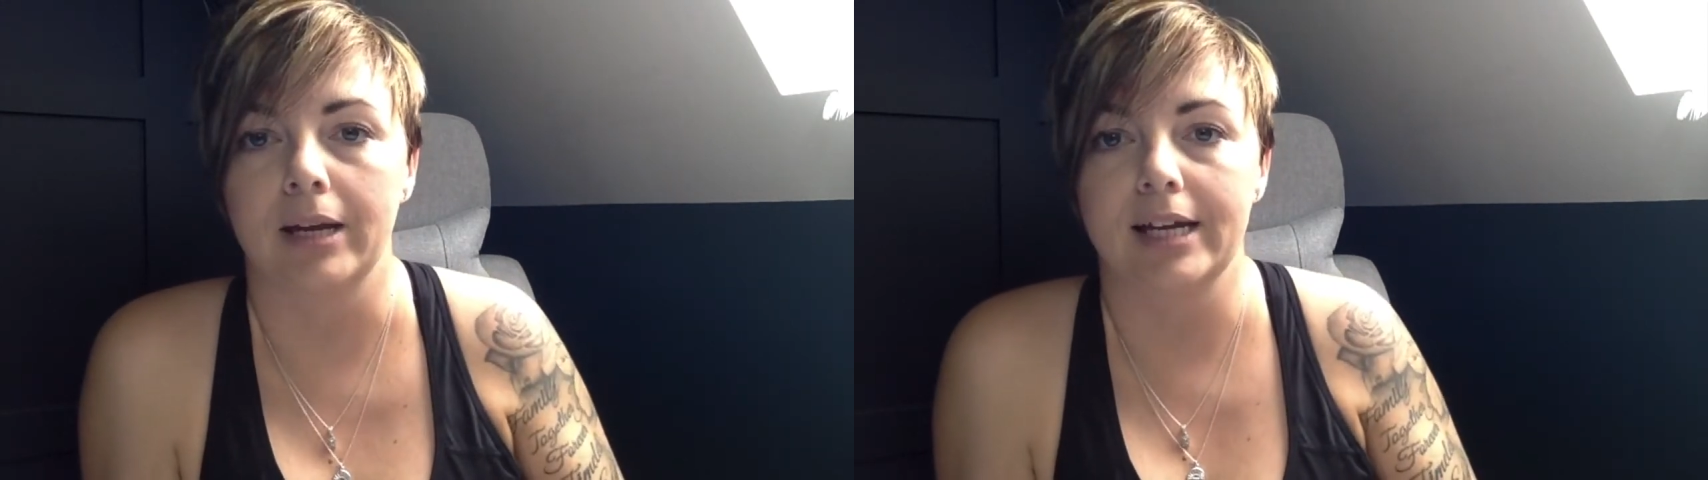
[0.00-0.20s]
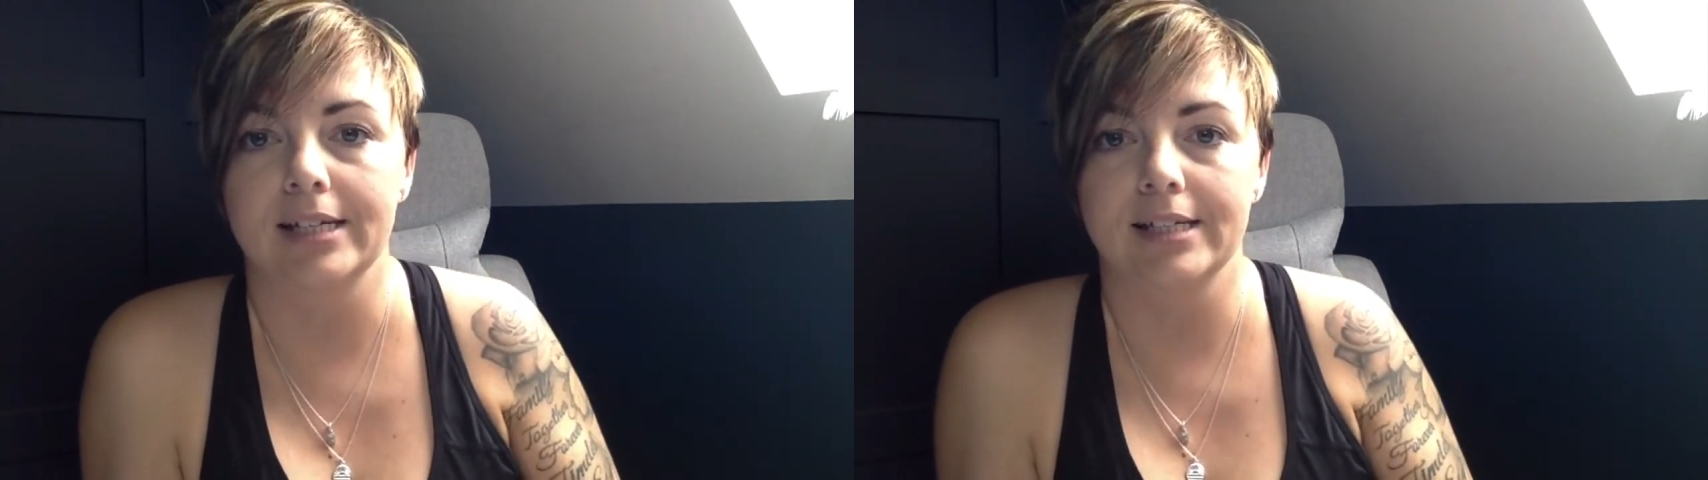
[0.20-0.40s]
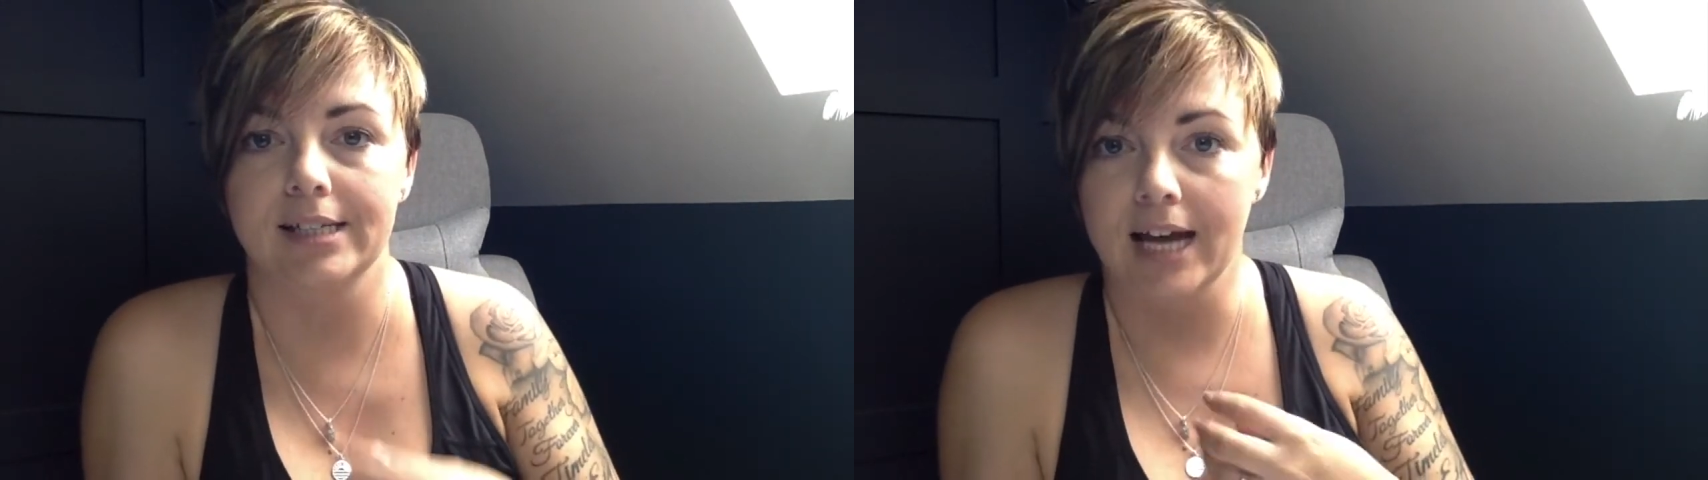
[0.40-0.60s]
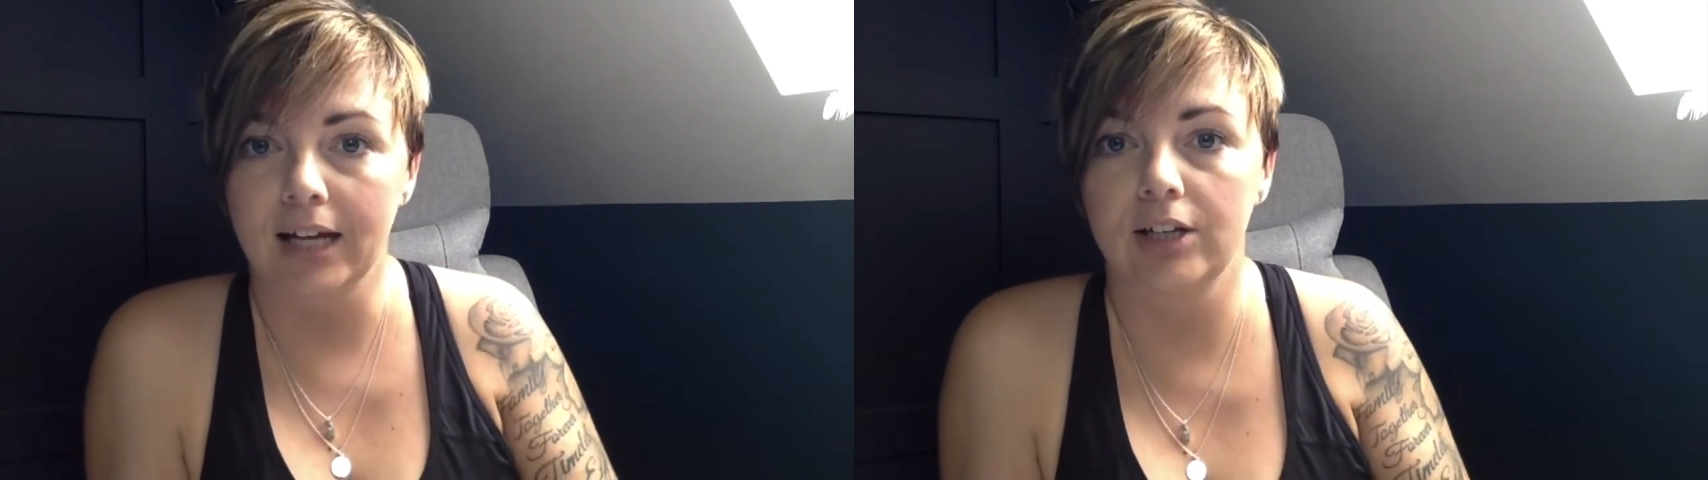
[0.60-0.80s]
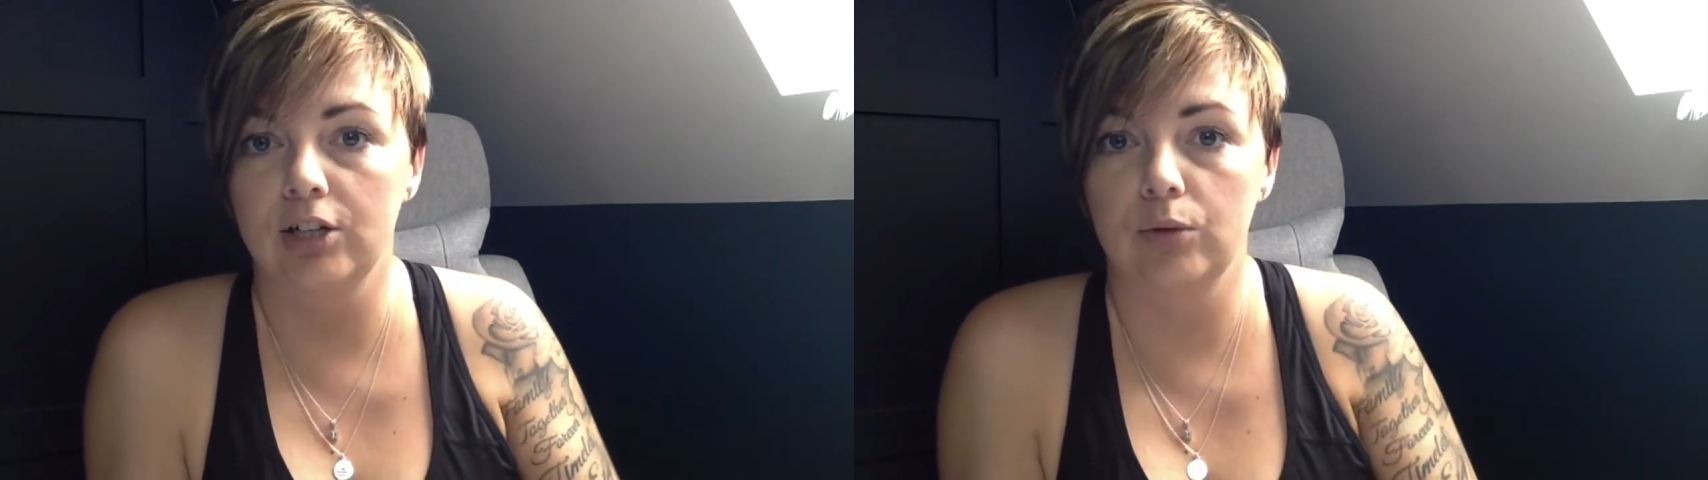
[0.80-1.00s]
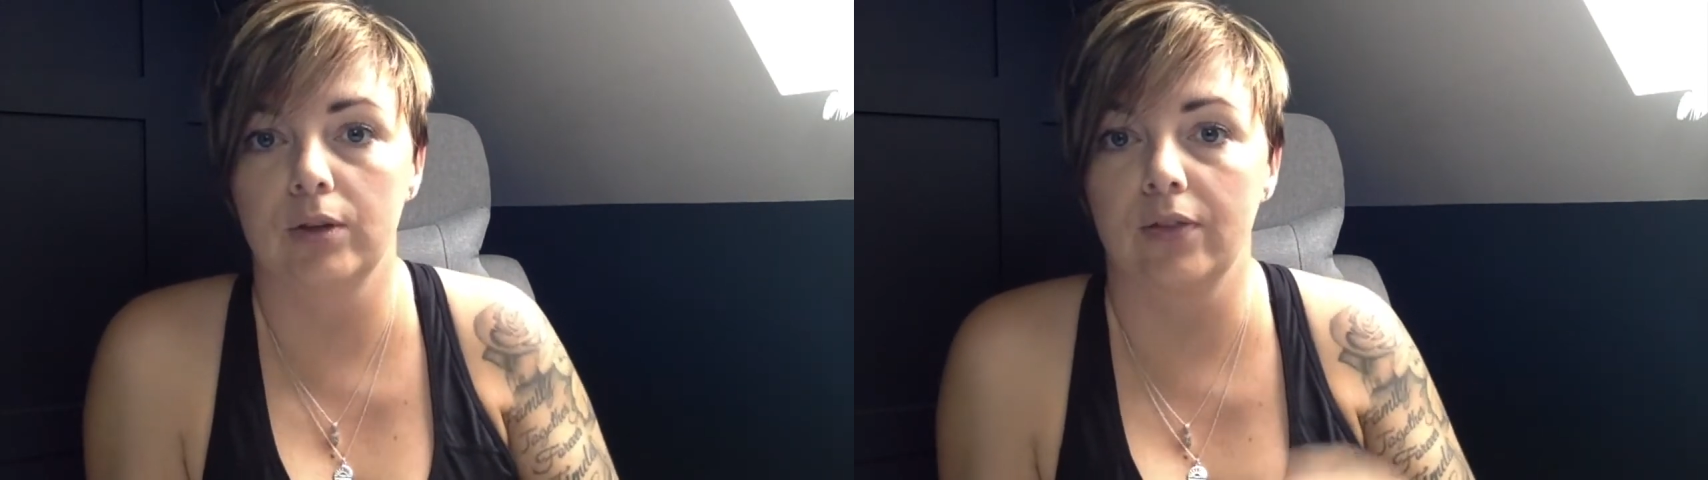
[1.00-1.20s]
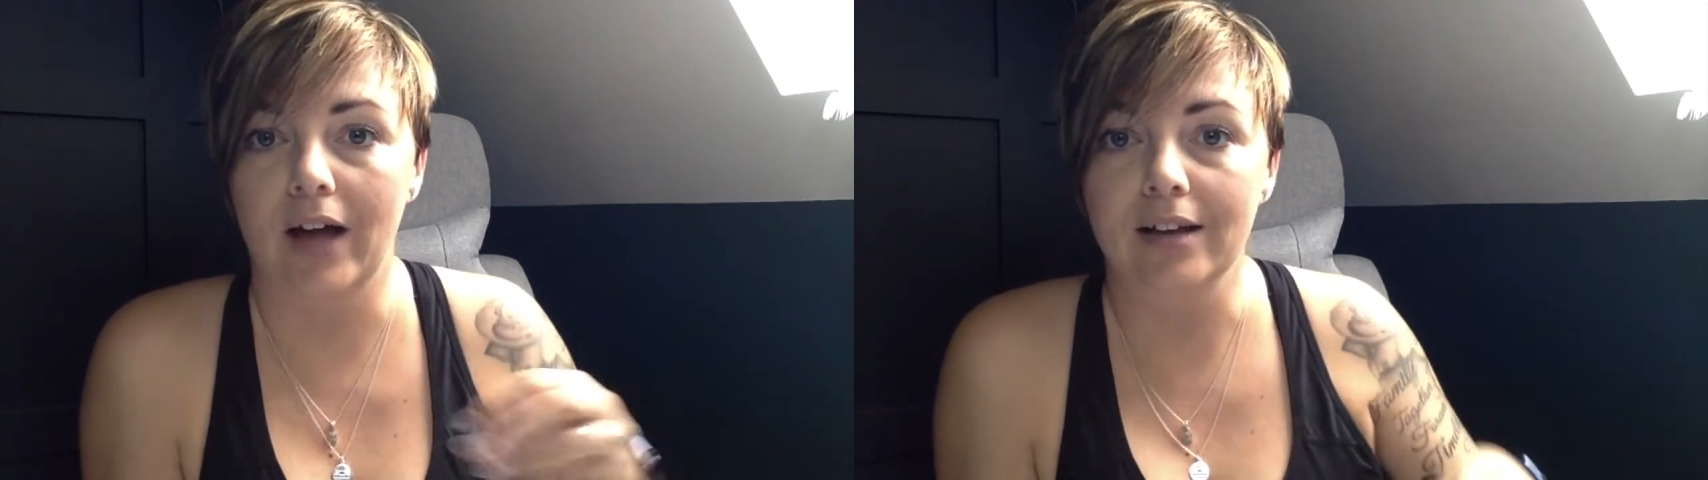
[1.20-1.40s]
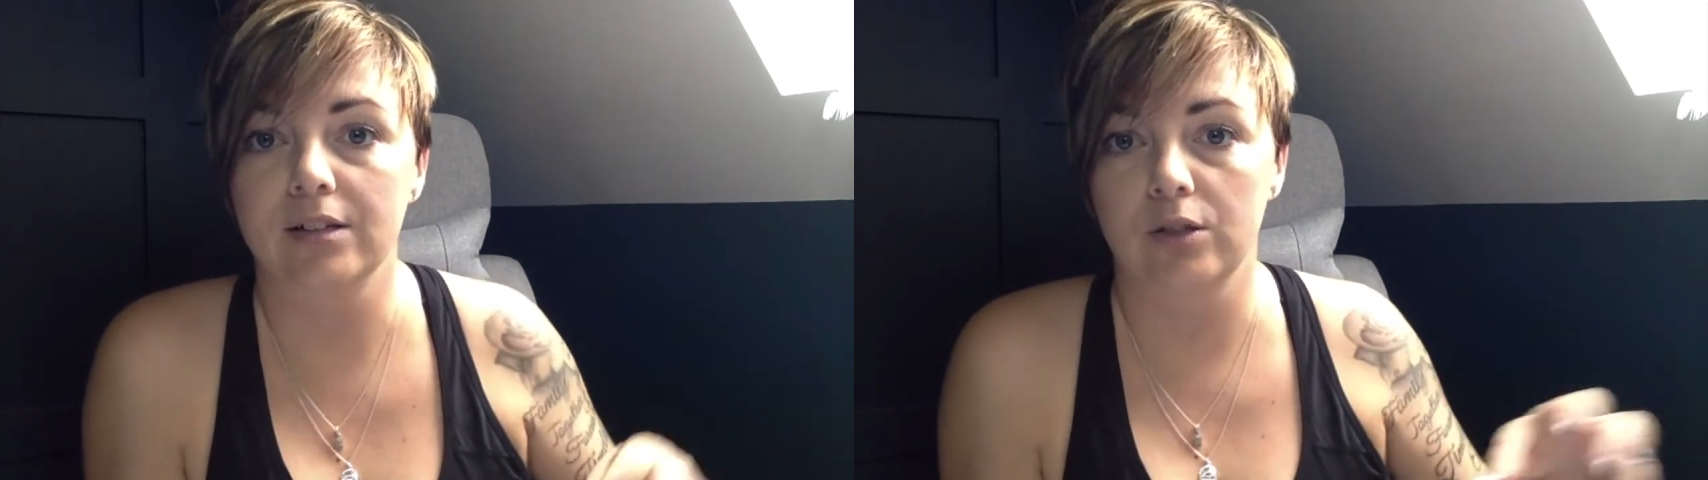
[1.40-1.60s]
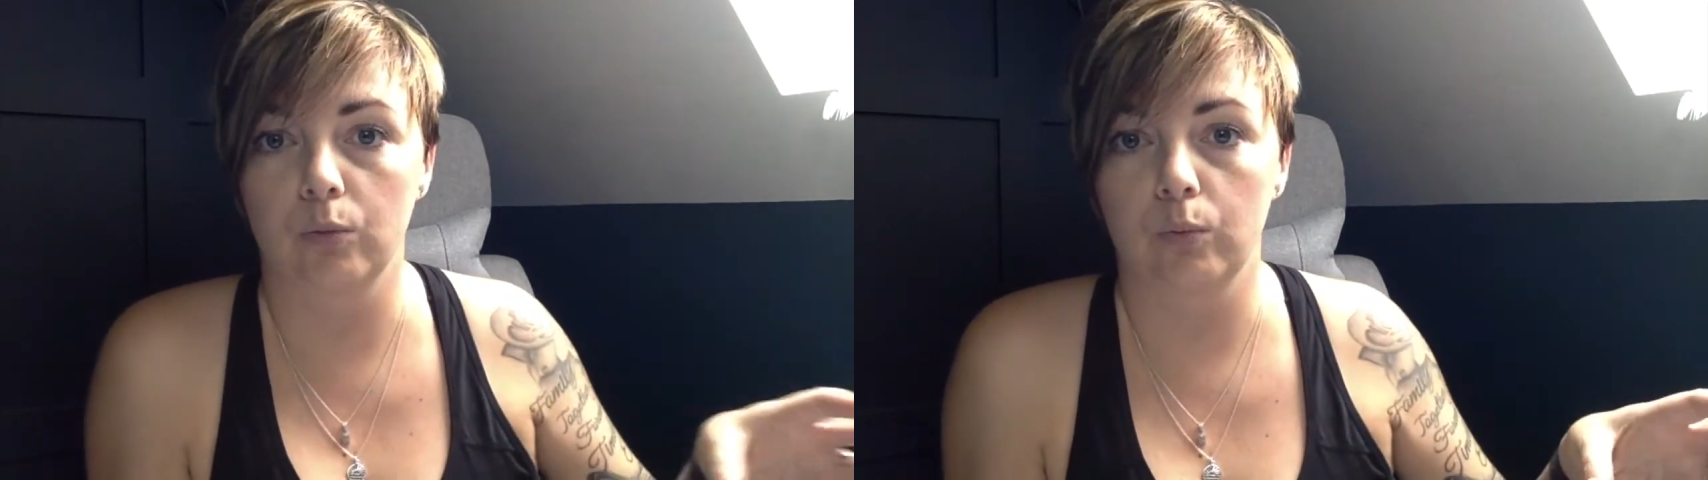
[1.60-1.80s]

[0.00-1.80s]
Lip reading: is telling you that that's the